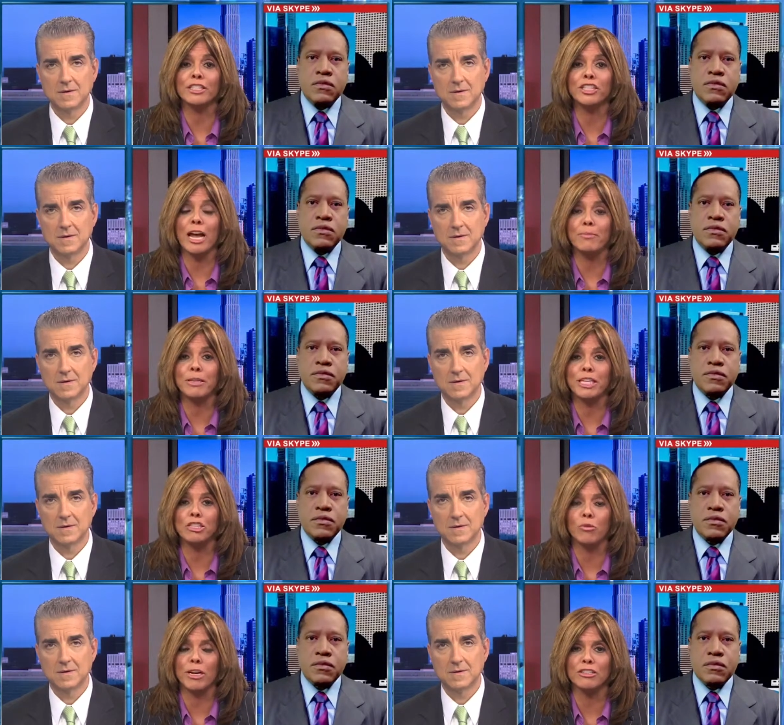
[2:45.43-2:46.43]

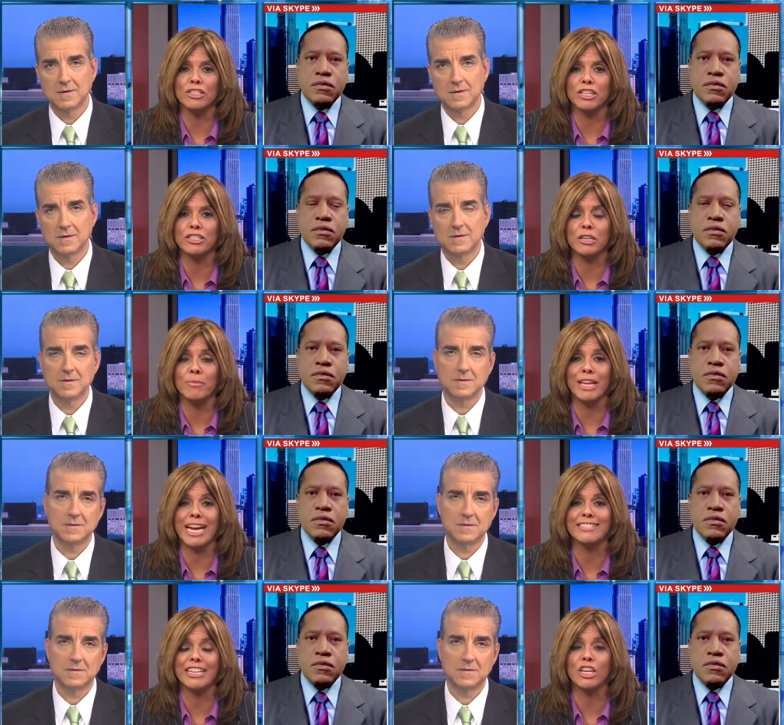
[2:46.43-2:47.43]
Speaker 1: Japanese rail system that
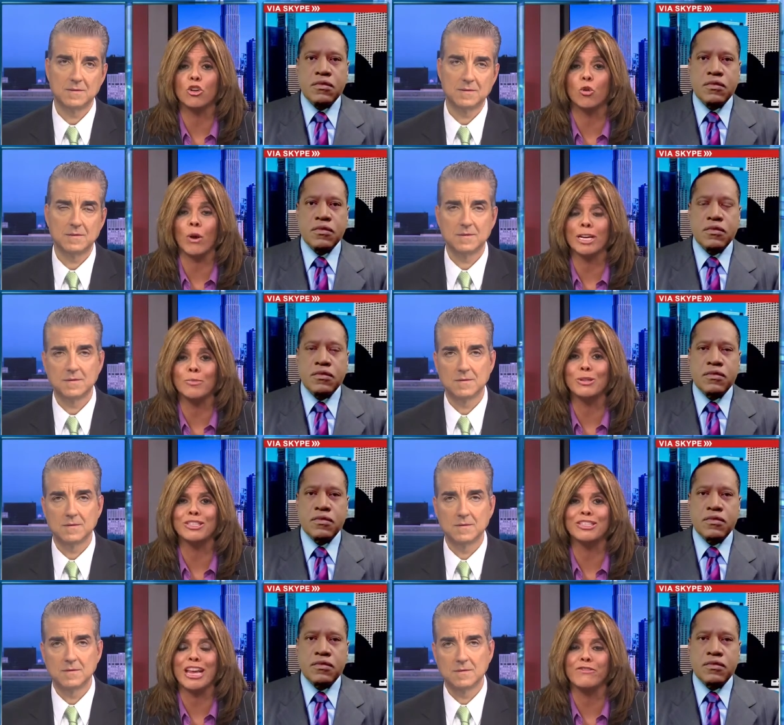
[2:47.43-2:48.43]
has an incredible
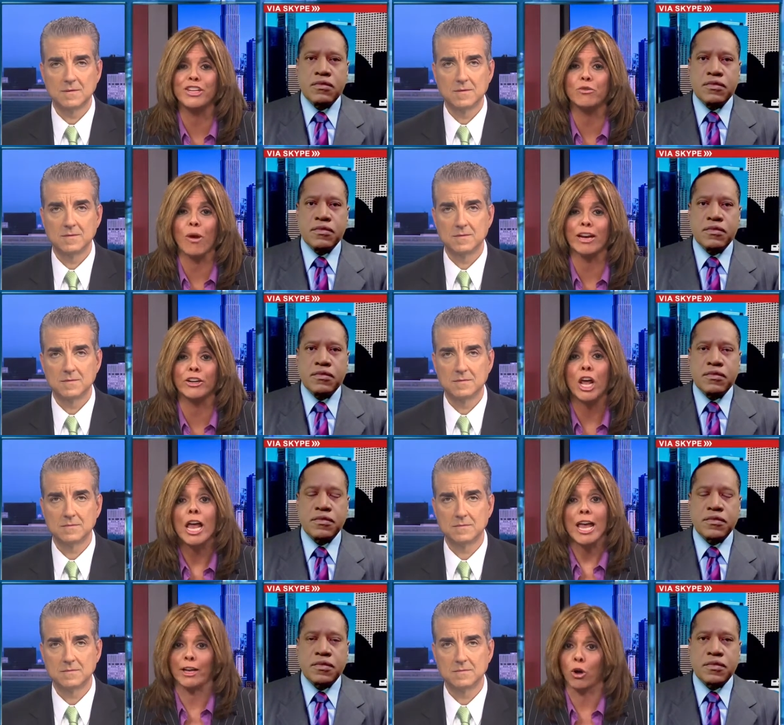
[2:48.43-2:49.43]
safety record
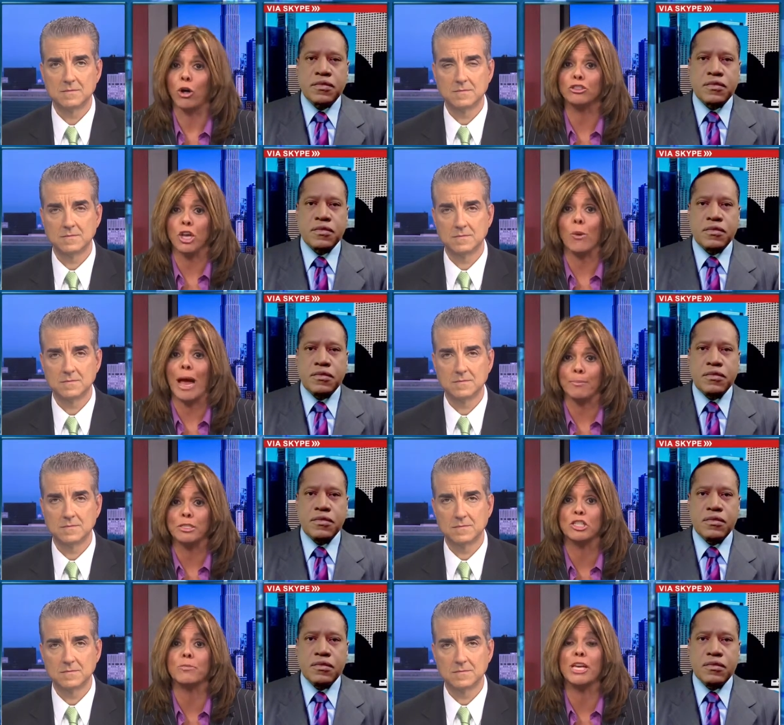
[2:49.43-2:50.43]
and also
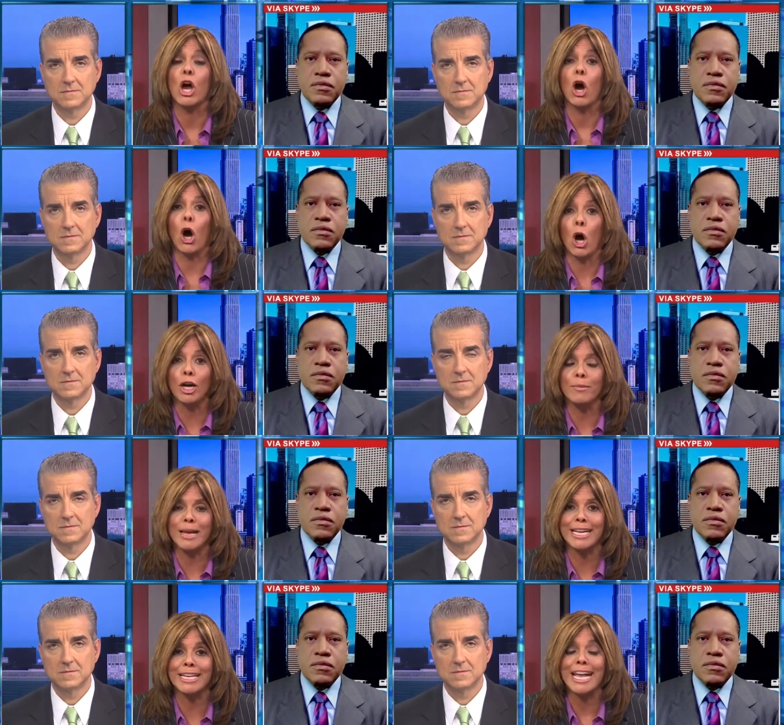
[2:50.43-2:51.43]
happens to be
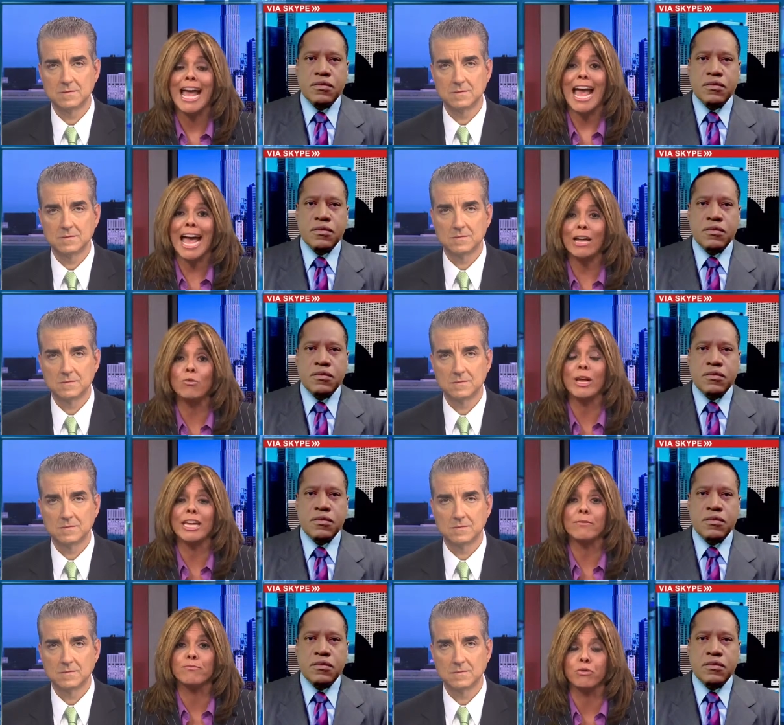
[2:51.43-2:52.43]
automated. Had we
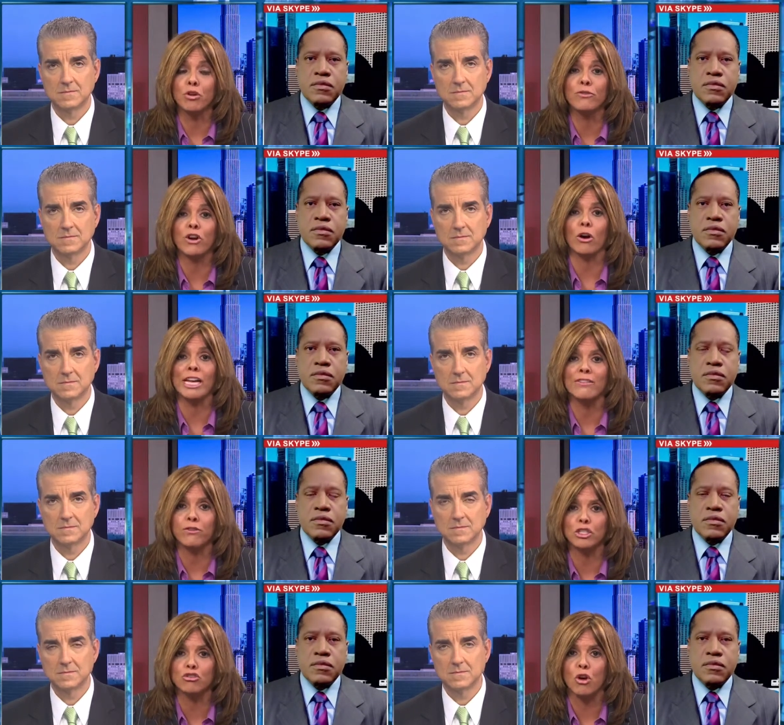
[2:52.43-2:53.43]
improved our
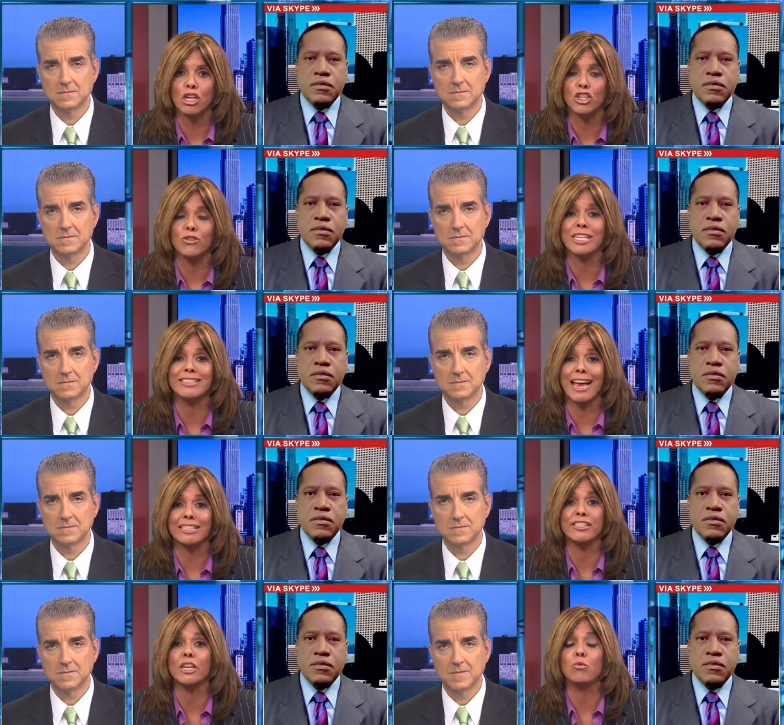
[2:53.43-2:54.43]
infrastructure, this
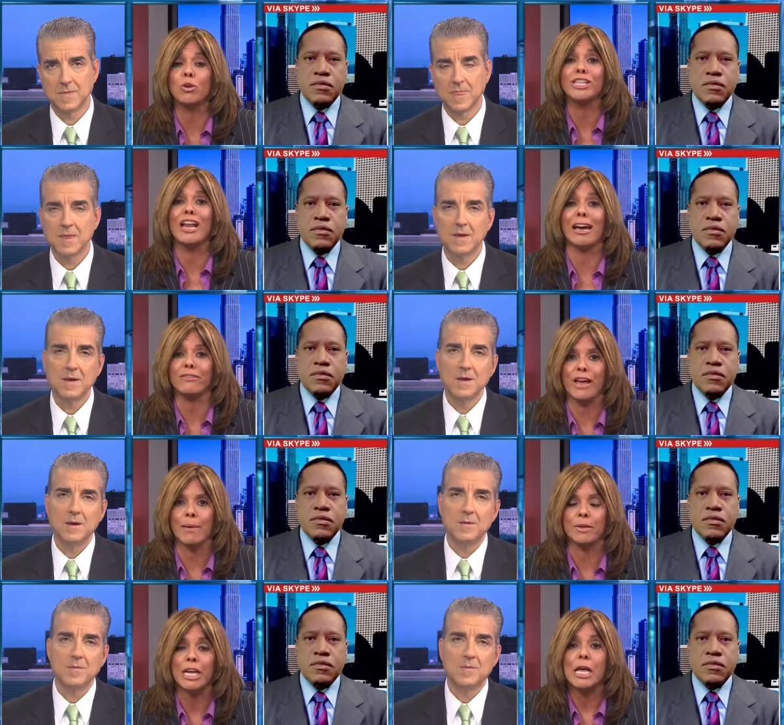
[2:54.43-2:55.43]
accident would not have
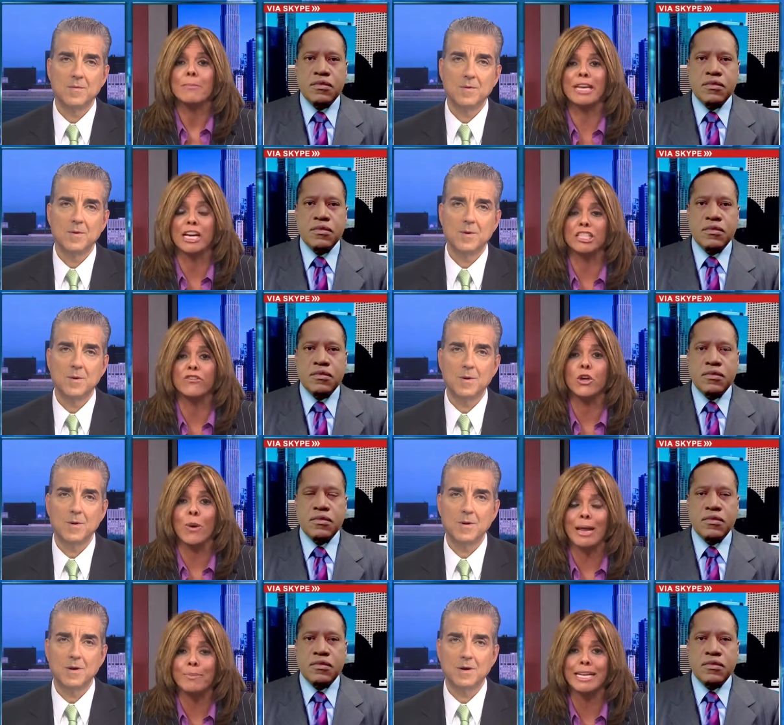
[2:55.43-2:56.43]
happened because if you
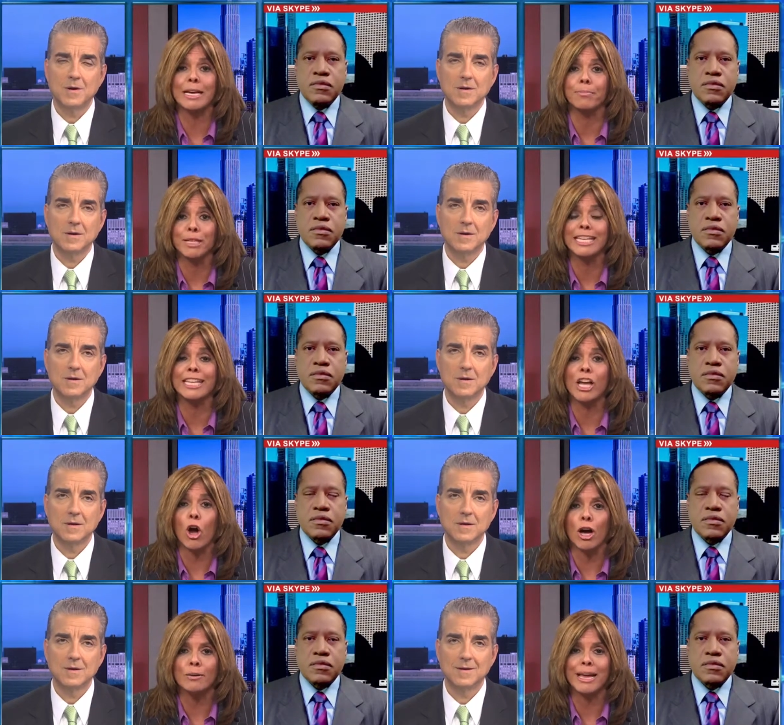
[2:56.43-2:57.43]
had been completely
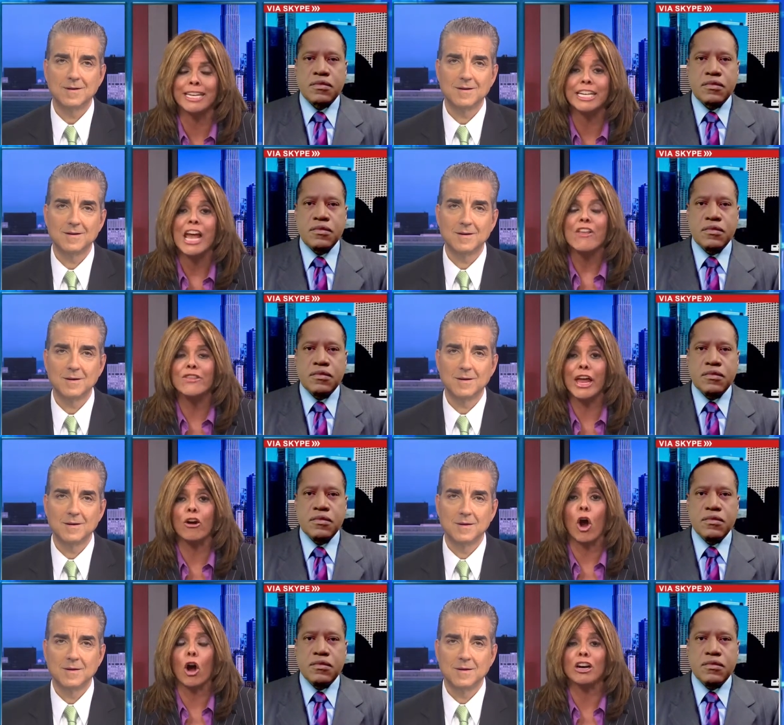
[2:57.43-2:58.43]
automated,
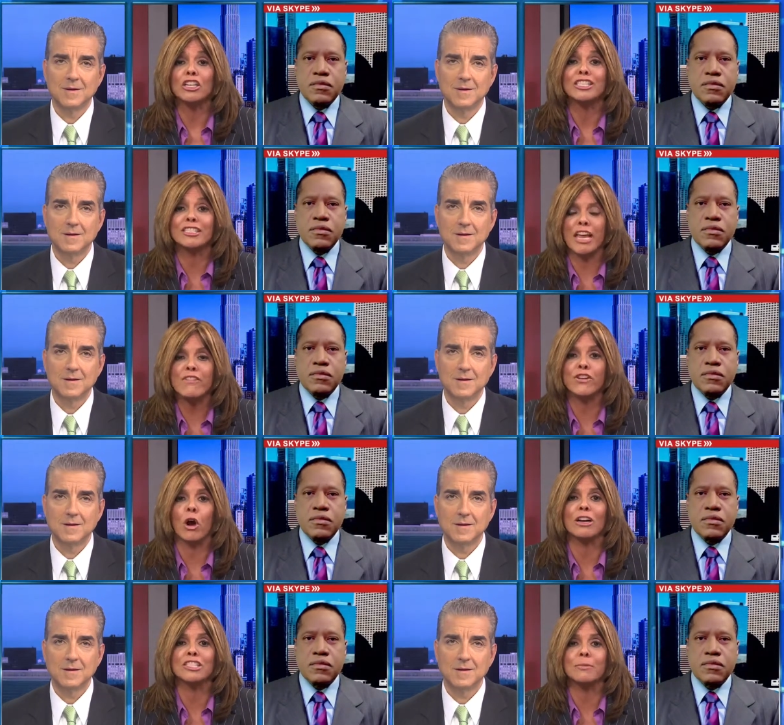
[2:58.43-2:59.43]
there are
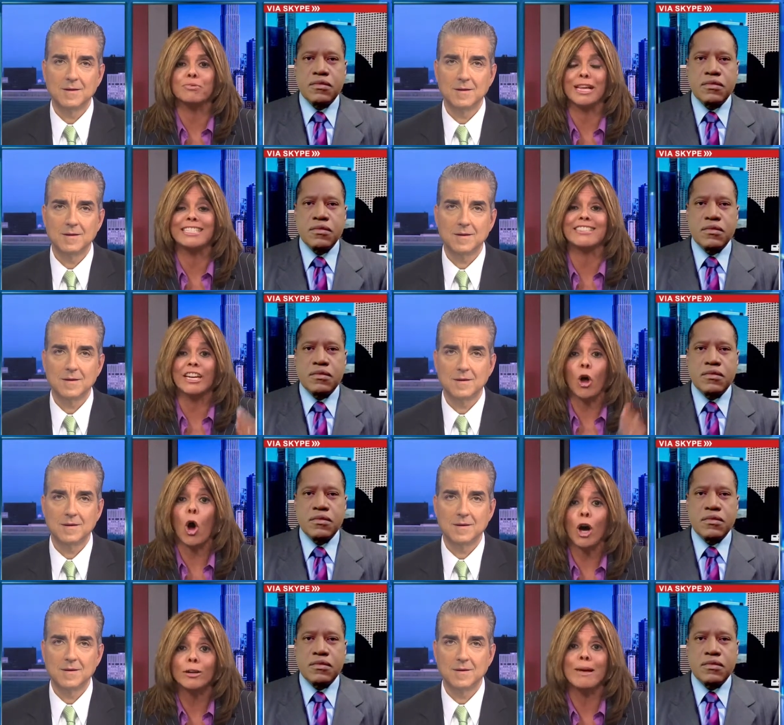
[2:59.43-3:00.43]
safeguards in place that
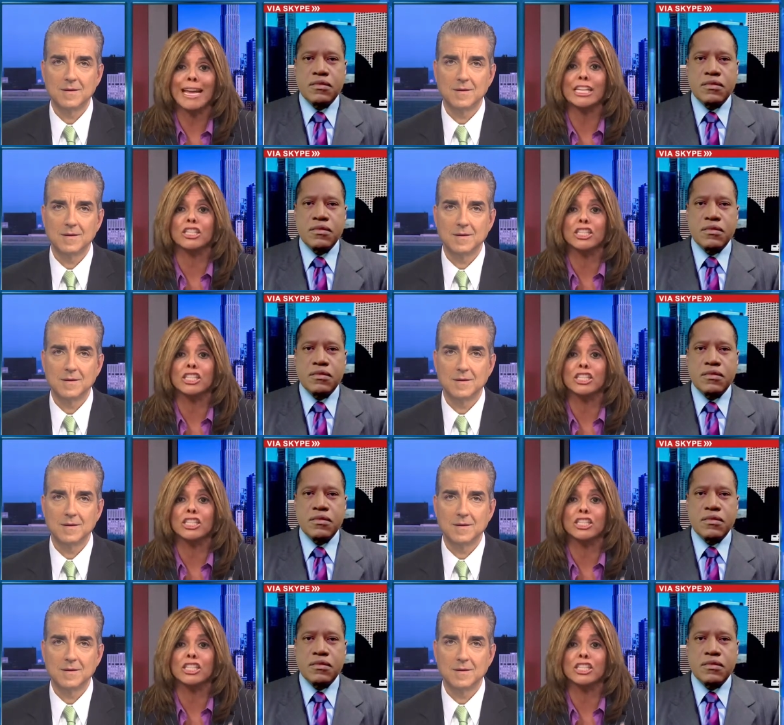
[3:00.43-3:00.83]
automatically